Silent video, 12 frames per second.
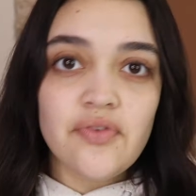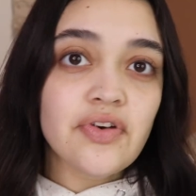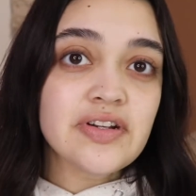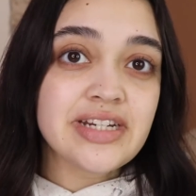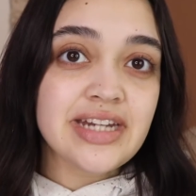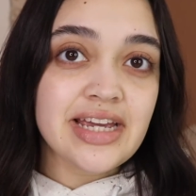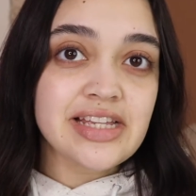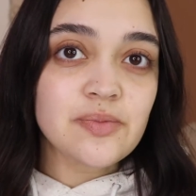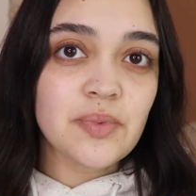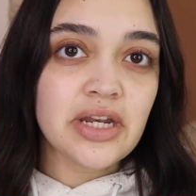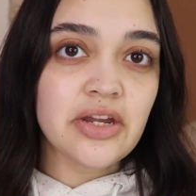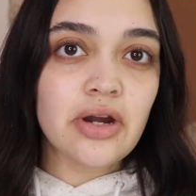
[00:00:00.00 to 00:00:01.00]
for today's
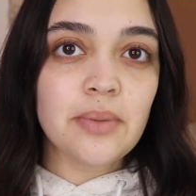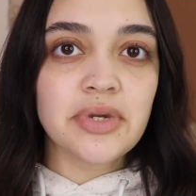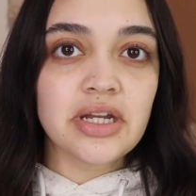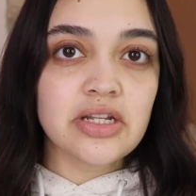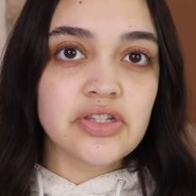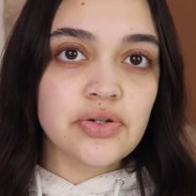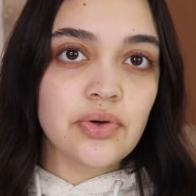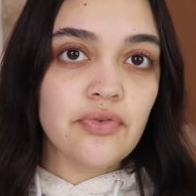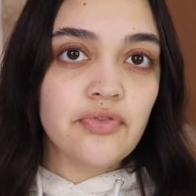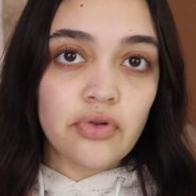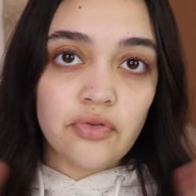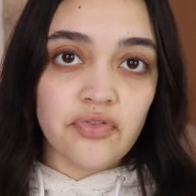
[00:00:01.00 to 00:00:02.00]
video, I'm gonna do a
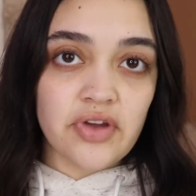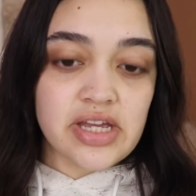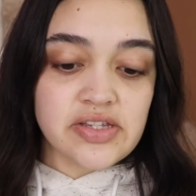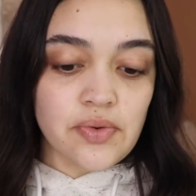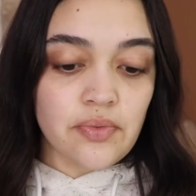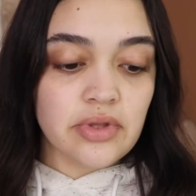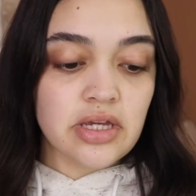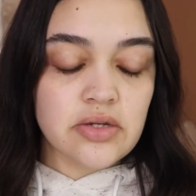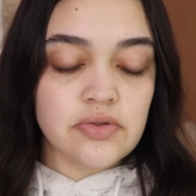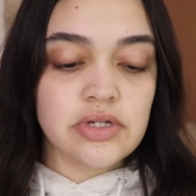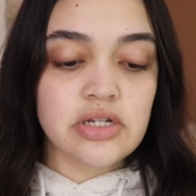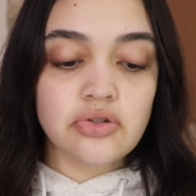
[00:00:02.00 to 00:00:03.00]
full face only
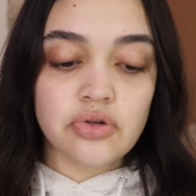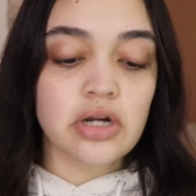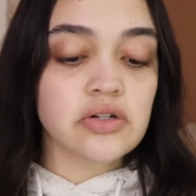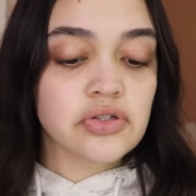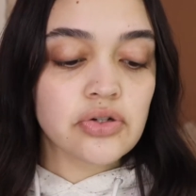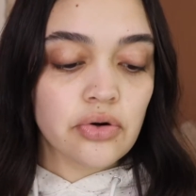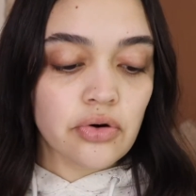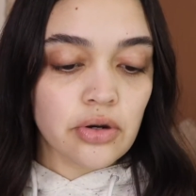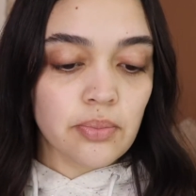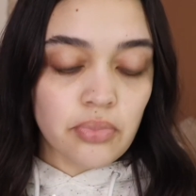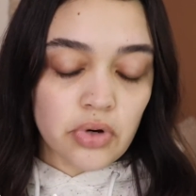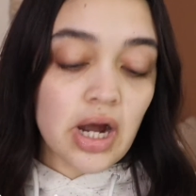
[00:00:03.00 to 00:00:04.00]
using drugstore
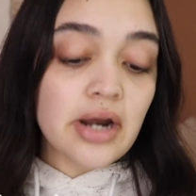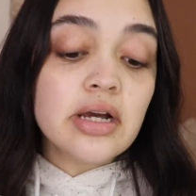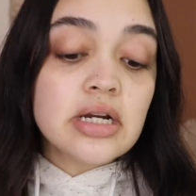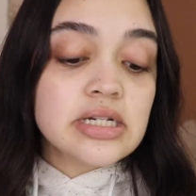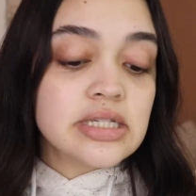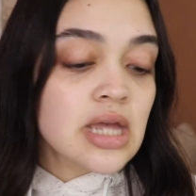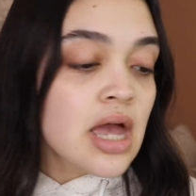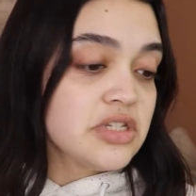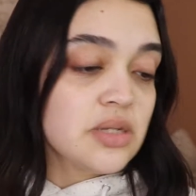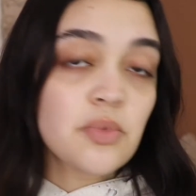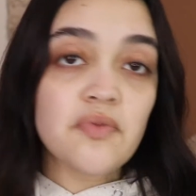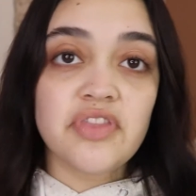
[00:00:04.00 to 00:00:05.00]
products.
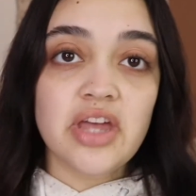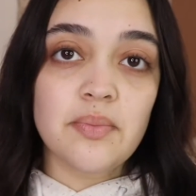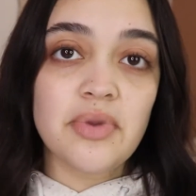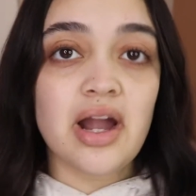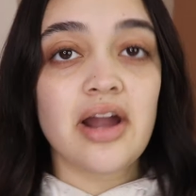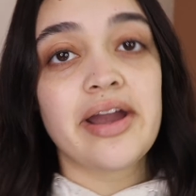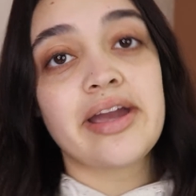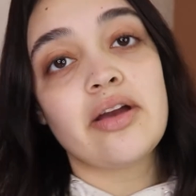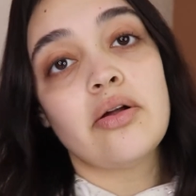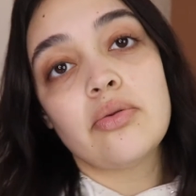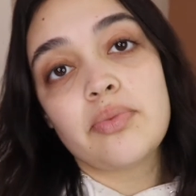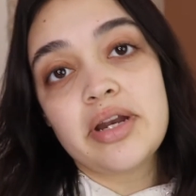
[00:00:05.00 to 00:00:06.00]
Some of them I
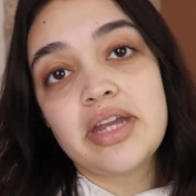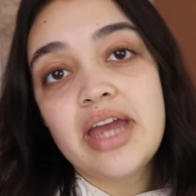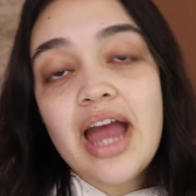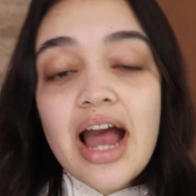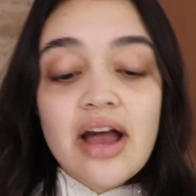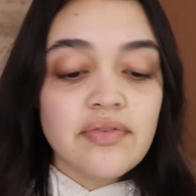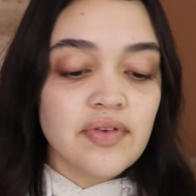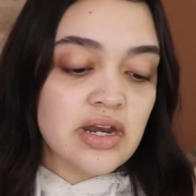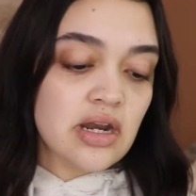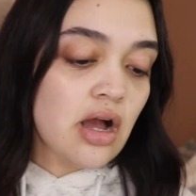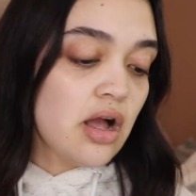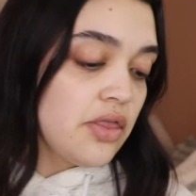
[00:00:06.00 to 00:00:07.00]
already have
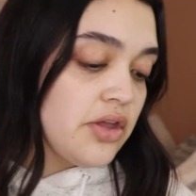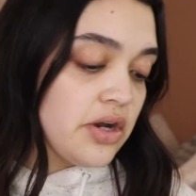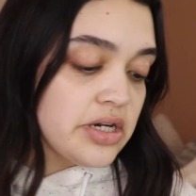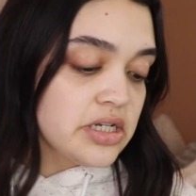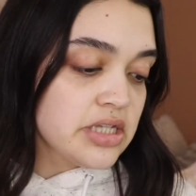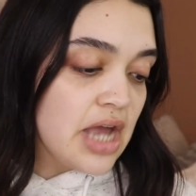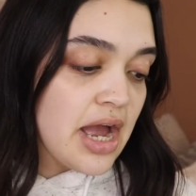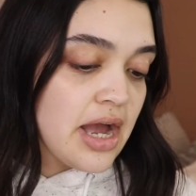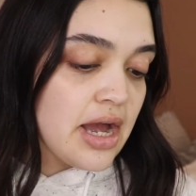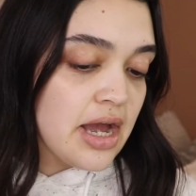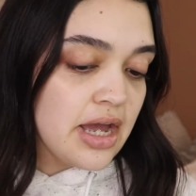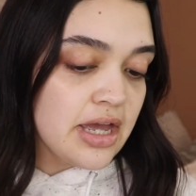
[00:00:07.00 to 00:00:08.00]
and others
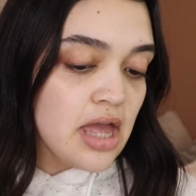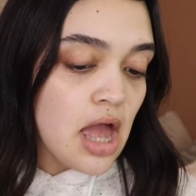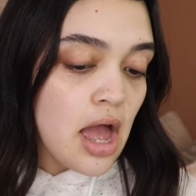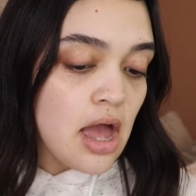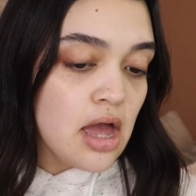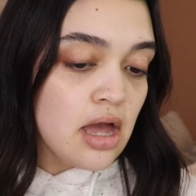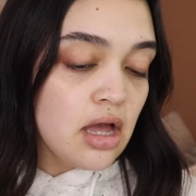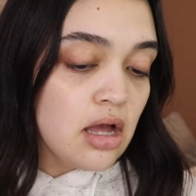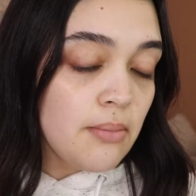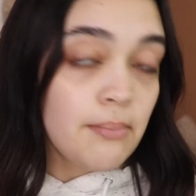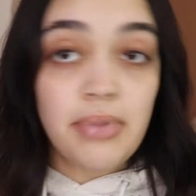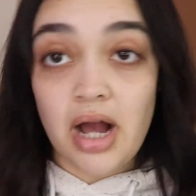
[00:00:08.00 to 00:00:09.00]
I
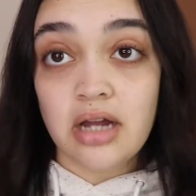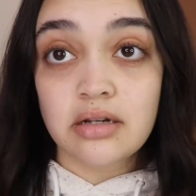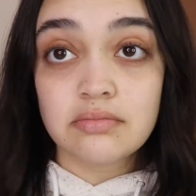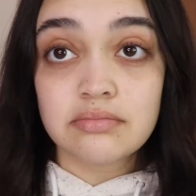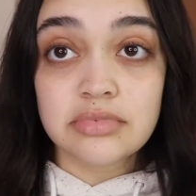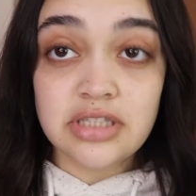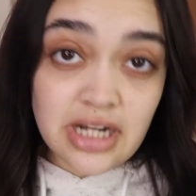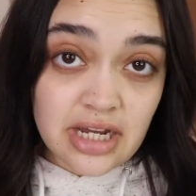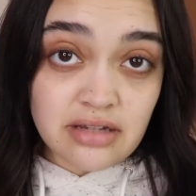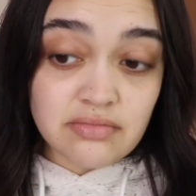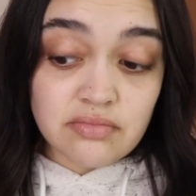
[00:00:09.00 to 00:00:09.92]
bought today.